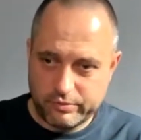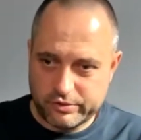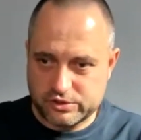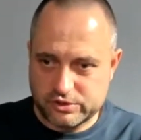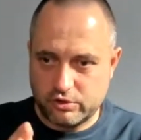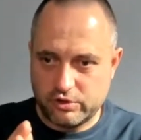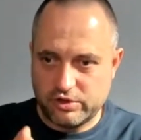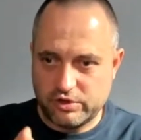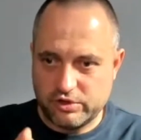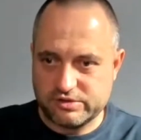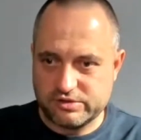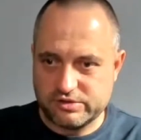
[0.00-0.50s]
So
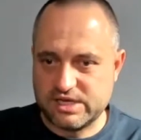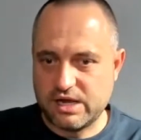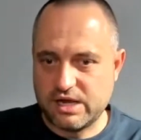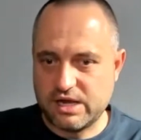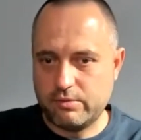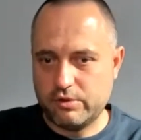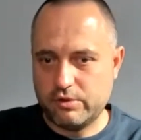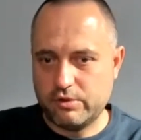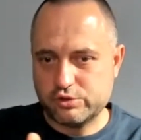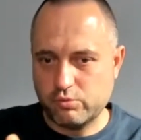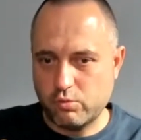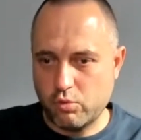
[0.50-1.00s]
you
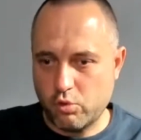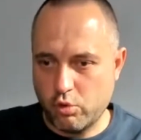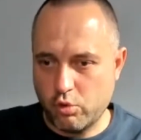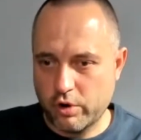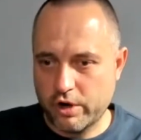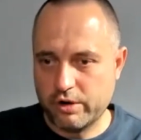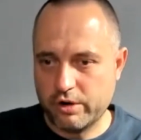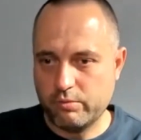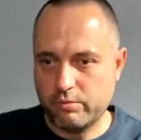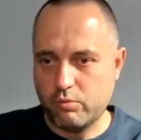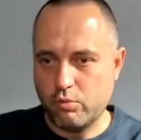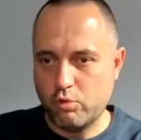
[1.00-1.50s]
establish more
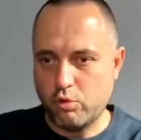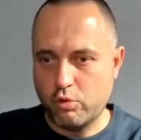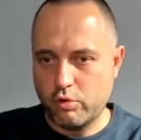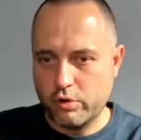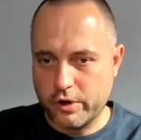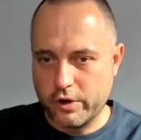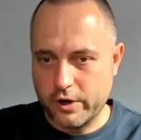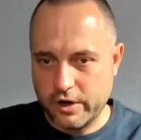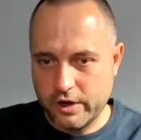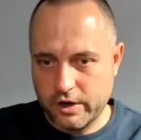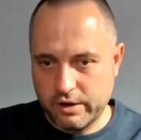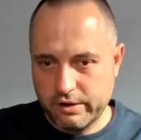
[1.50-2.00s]
and
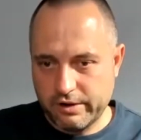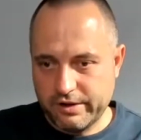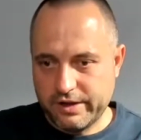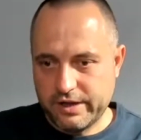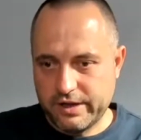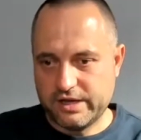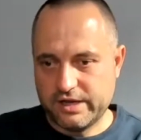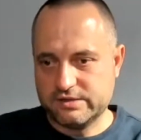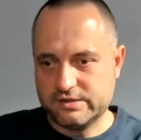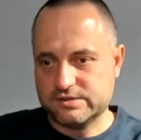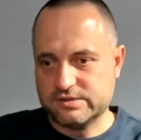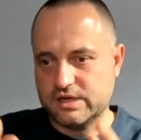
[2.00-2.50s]
more
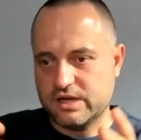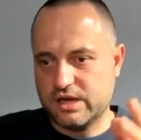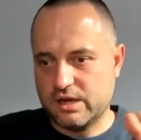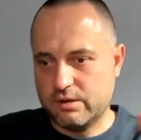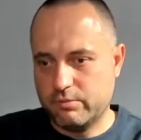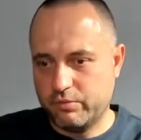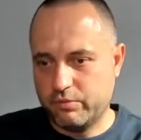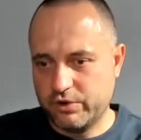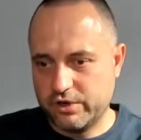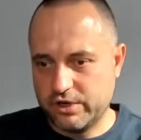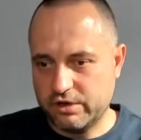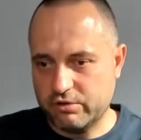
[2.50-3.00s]
as the
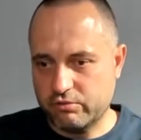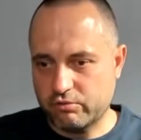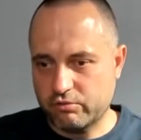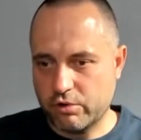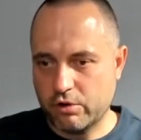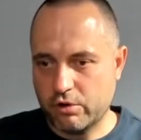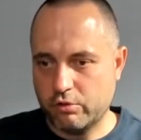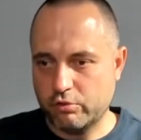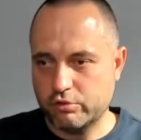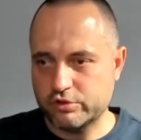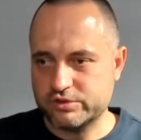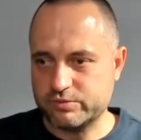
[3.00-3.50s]
company
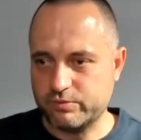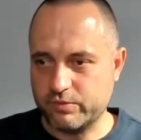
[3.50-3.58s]
grows.